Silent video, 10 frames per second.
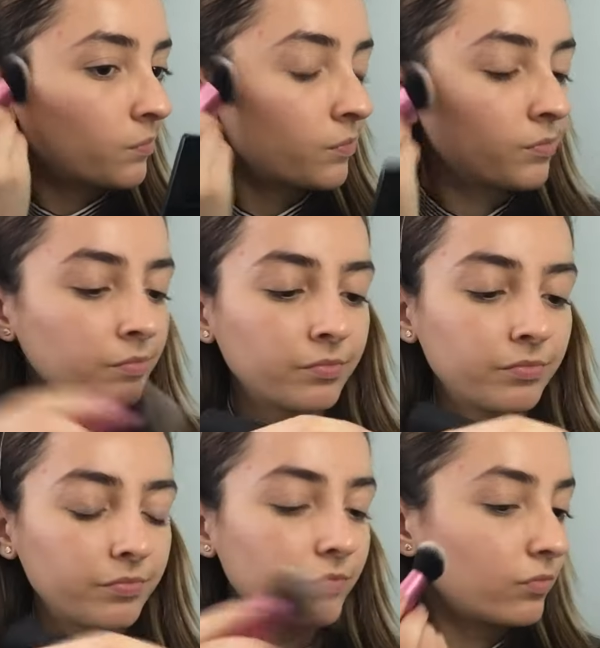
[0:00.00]

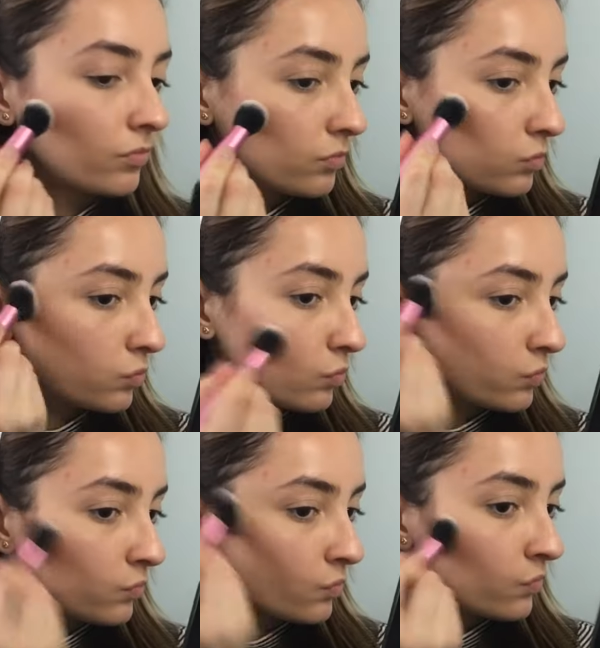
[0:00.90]

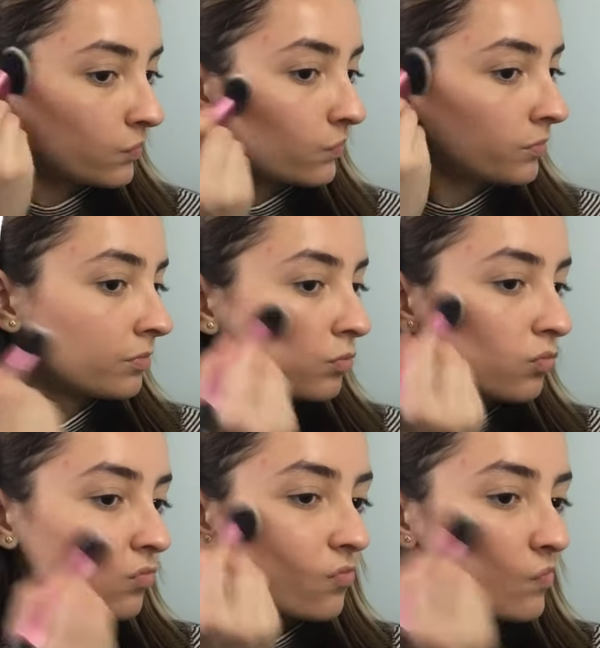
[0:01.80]

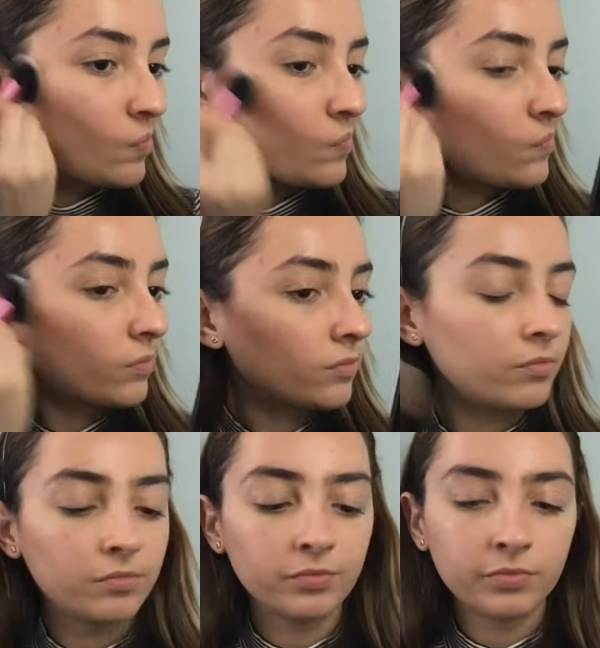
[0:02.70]

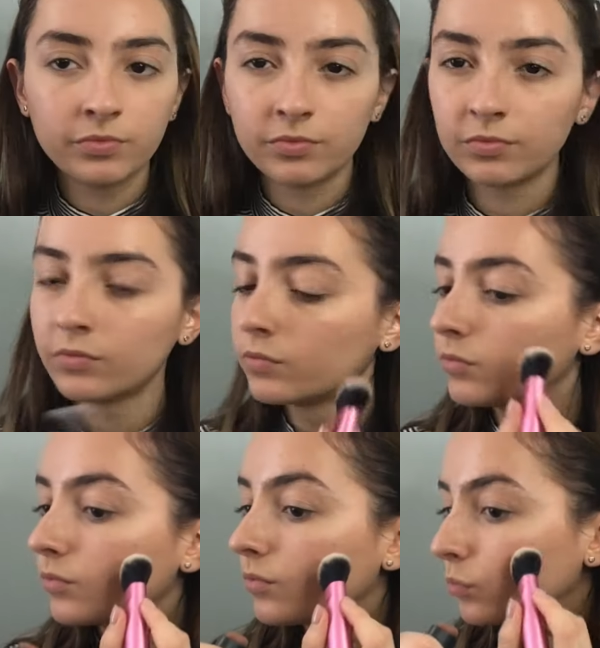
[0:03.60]

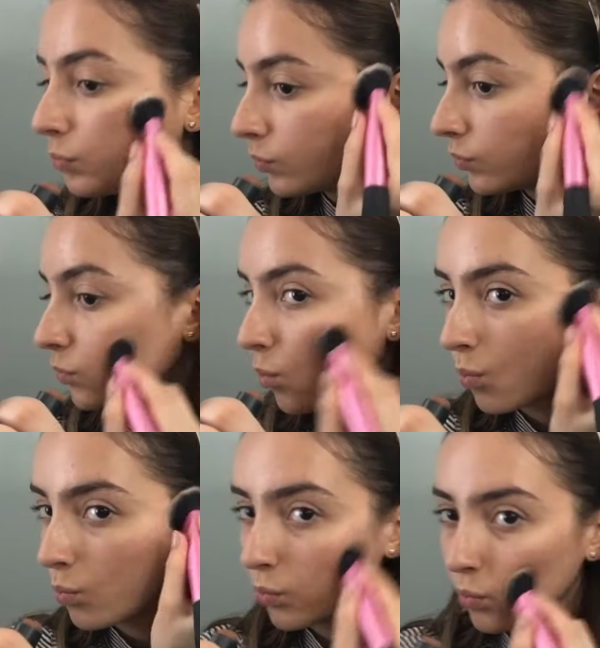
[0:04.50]

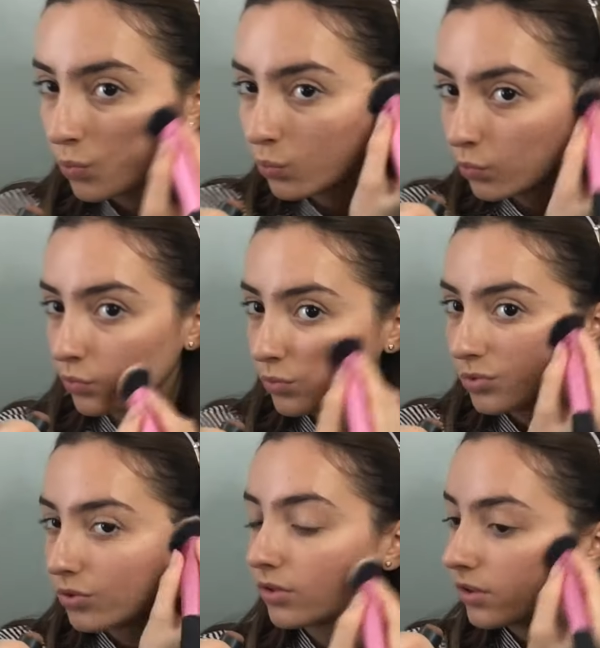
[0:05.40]

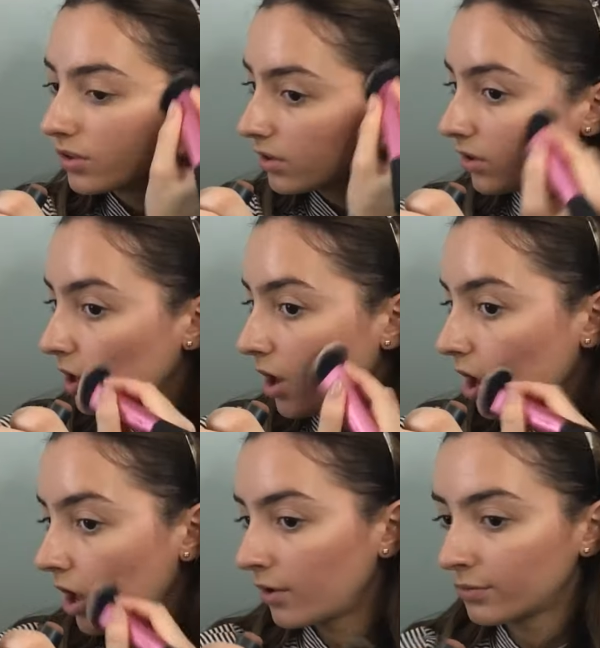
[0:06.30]

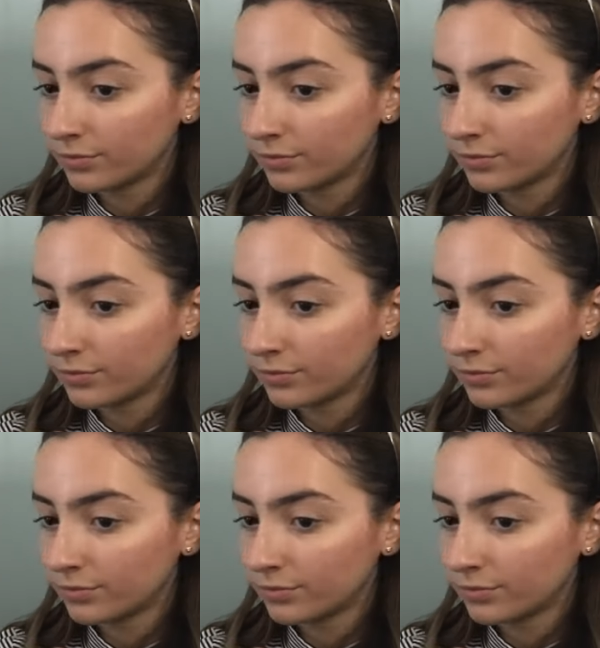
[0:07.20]
[no speech]